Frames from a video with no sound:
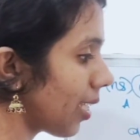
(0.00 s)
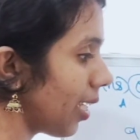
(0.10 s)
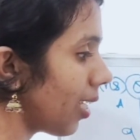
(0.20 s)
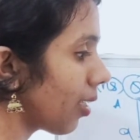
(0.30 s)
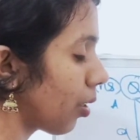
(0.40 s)

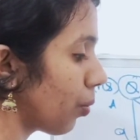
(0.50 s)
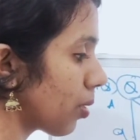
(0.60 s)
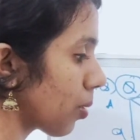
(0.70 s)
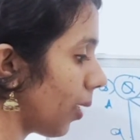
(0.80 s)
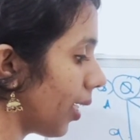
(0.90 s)
K Q
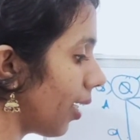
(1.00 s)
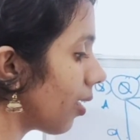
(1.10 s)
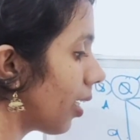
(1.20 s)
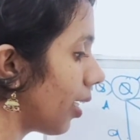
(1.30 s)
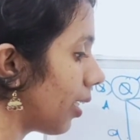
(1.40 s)
square
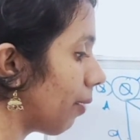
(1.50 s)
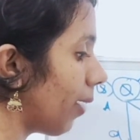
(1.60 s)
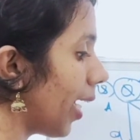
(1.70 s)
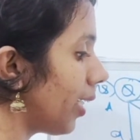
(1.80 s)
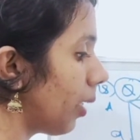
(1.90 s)

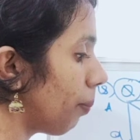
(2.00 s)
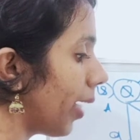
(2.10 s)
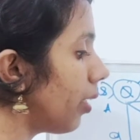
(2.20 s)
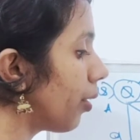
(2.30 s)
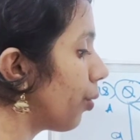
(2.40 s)
divided
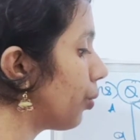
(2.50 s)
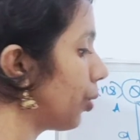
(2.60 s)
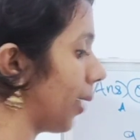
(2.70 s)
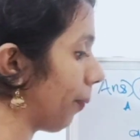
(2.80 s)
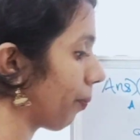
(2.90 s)
by root
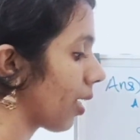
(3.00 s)
2A.